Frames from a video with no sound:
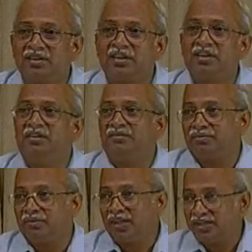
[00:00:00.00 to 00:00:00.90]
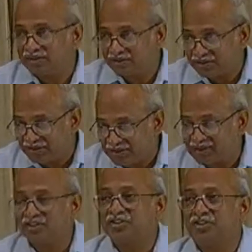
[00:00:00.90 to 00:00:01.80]
if a
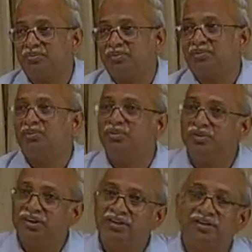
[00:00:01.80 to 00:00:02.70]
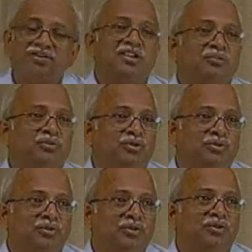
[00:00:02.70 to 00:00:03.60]
sister ship moving in the same route
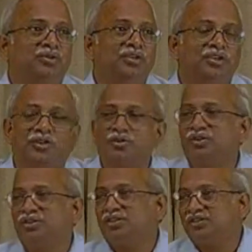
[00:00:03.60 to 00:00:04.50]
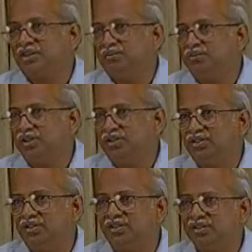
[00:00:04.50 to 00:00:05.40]
will corrode in the same way.
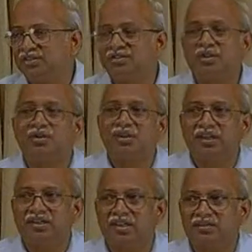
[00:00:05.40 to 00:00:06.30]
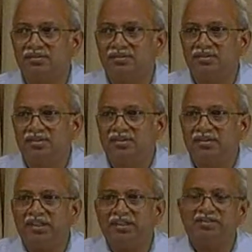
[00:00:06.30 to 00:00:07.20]
It is not like that.
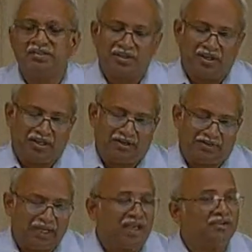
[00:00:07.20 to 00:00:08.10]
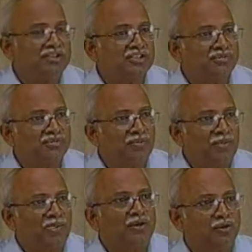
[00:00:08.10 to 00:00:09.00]
That is, if I have a ship
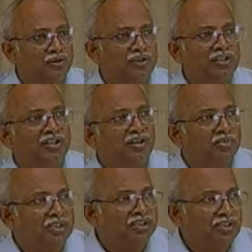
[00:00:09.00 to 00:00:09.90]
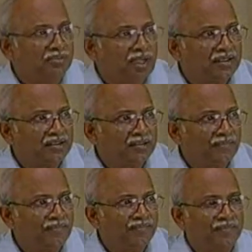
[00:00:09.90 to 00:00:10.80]
corroding in a particular manner,
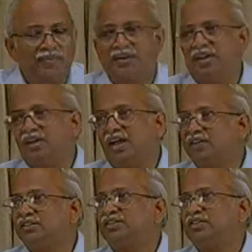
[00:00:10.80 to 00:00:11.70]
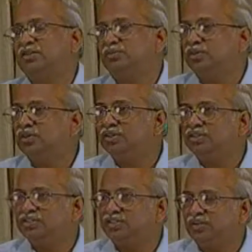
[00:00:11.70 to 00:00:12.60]
then another ship going in the
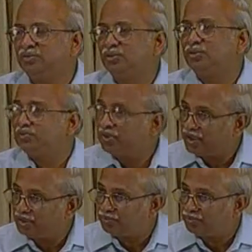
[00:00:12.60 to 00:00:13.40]
same route may